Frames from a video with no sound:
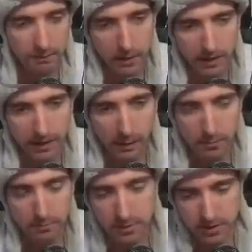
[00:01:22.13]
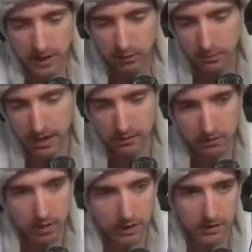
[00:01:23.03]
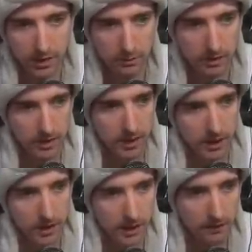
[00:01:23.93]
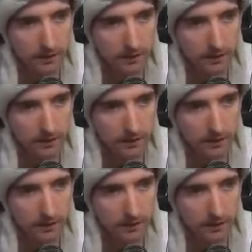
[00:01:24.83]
But um, mistakes are made. We're not going to talk about that, all right?